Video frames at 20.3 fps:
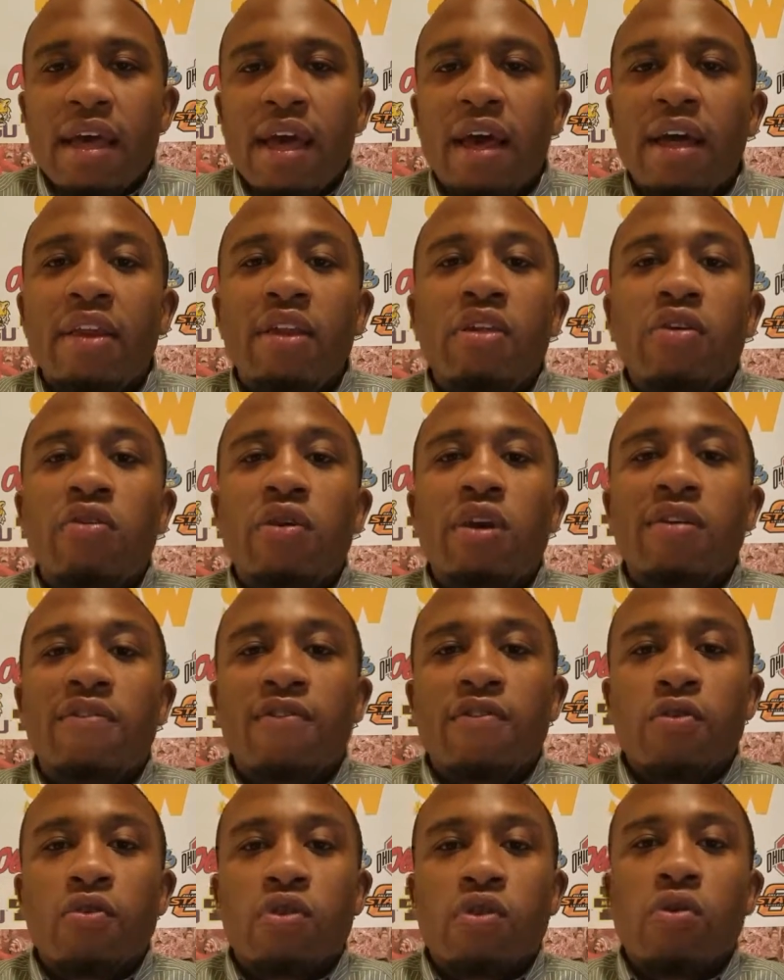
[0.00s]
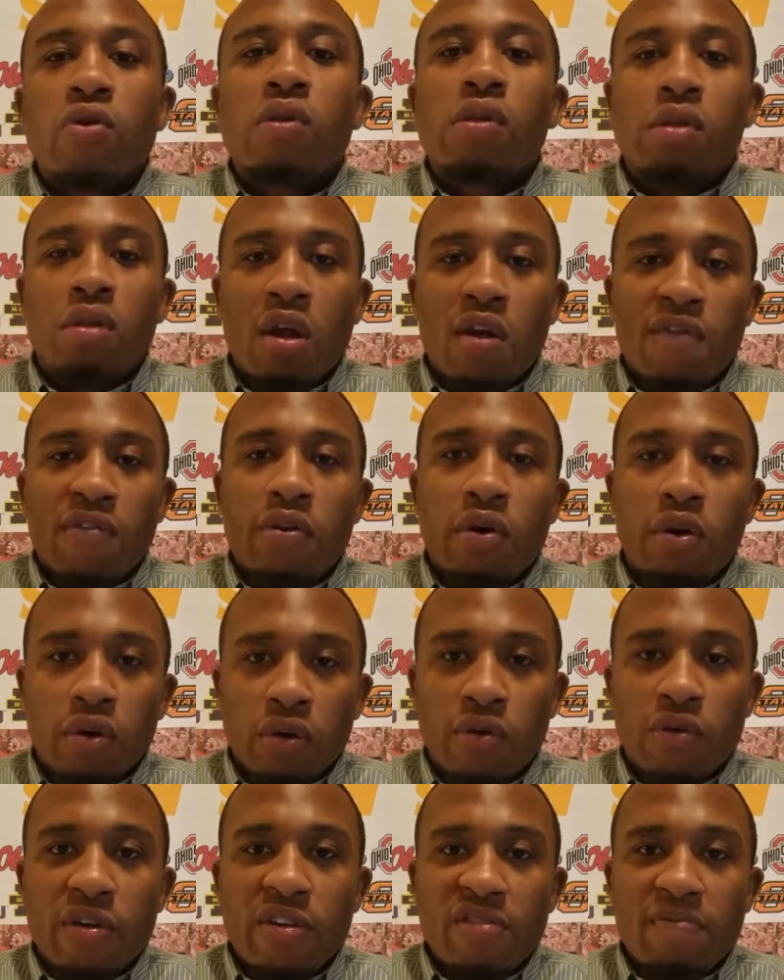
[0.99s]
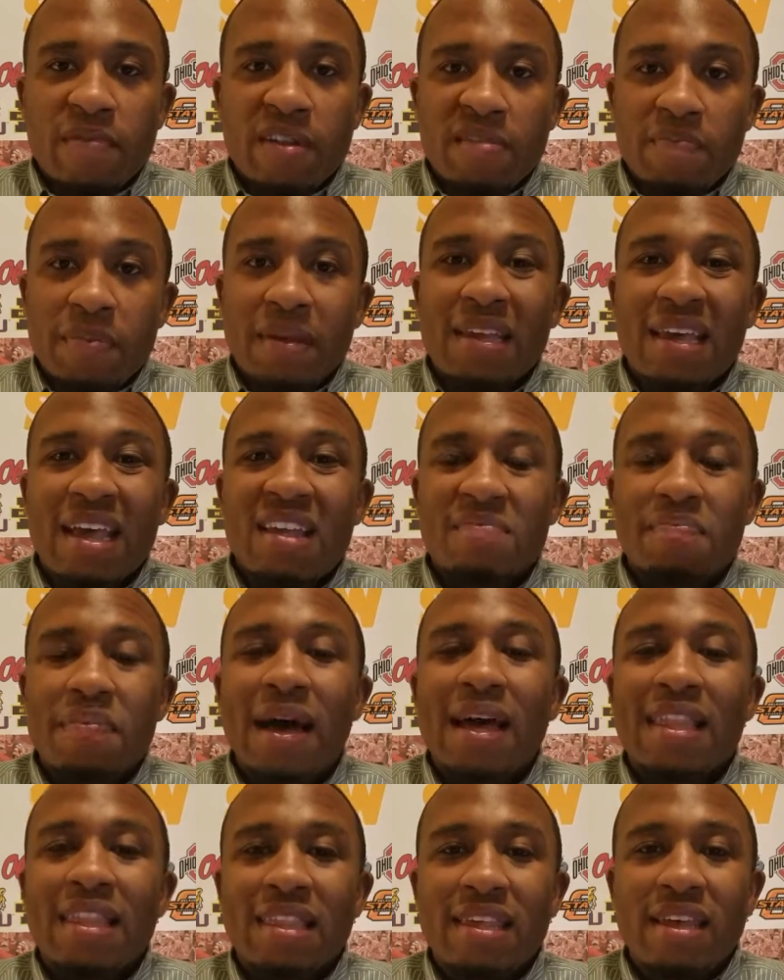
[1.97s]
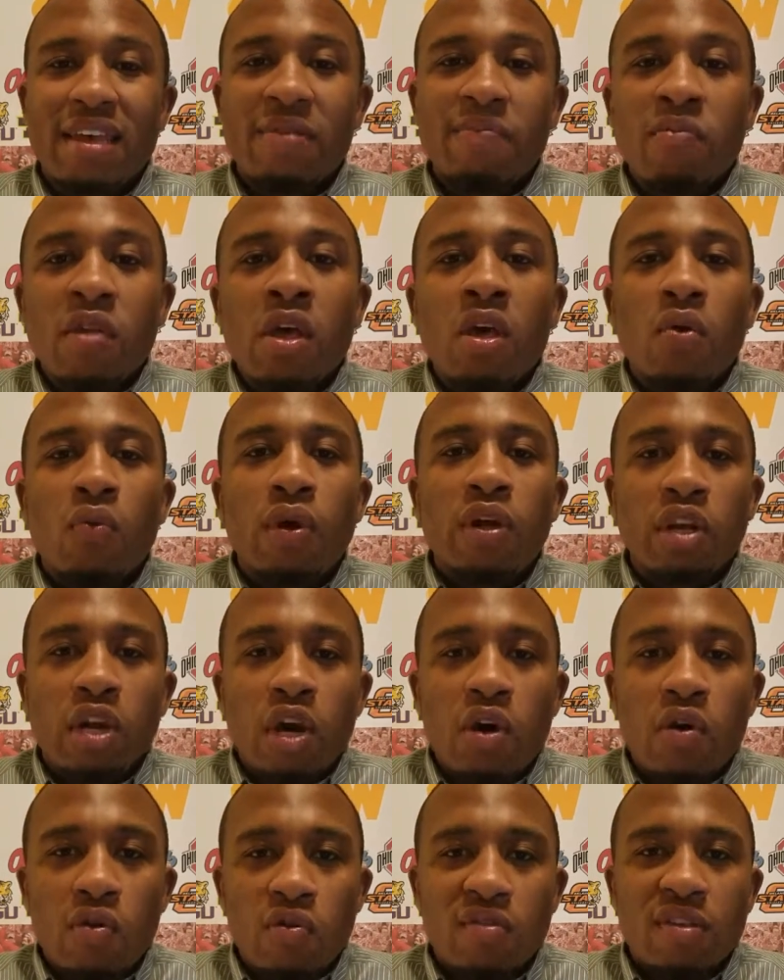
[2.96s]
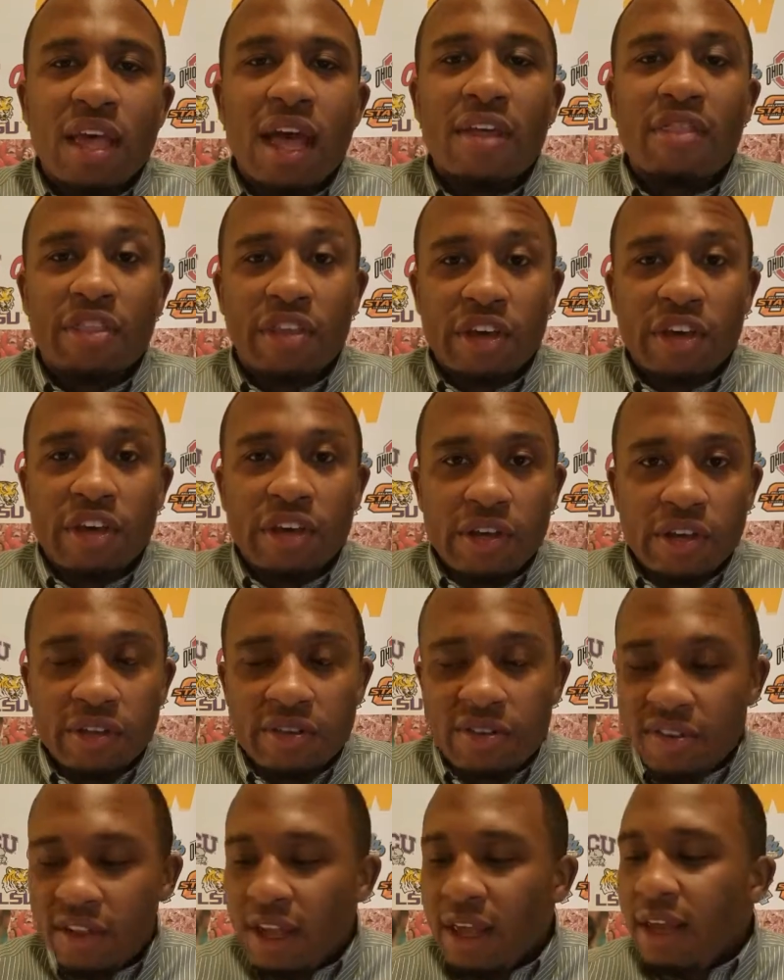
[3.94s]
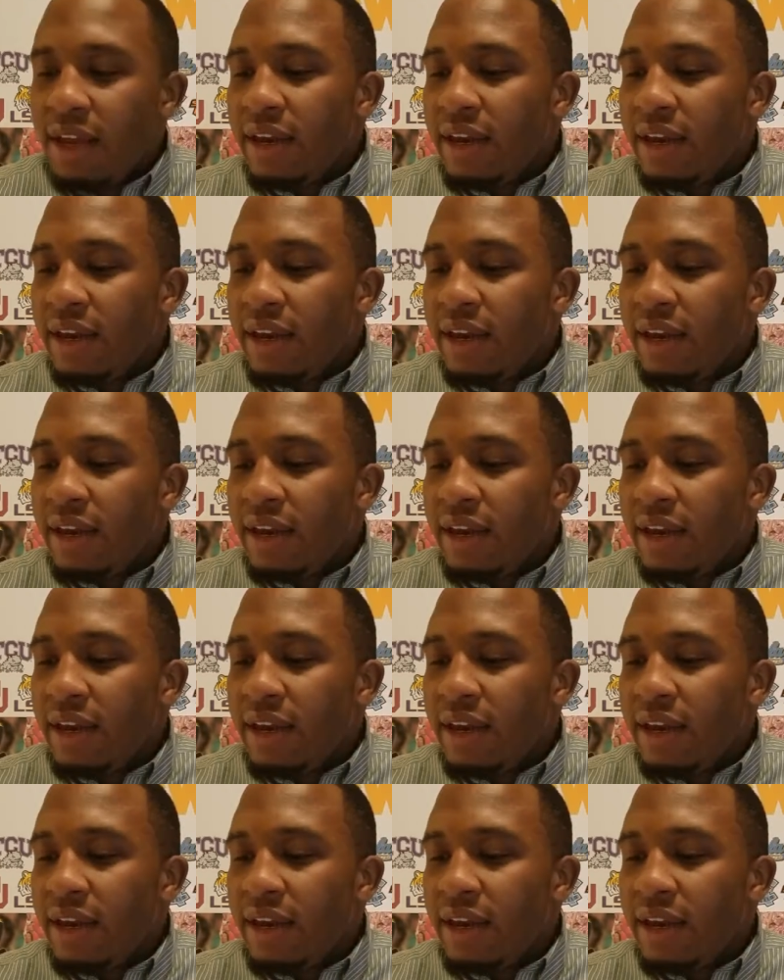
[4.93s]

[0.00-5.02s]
And you can for sure serve it on Christmas because by then we know who's got the goods.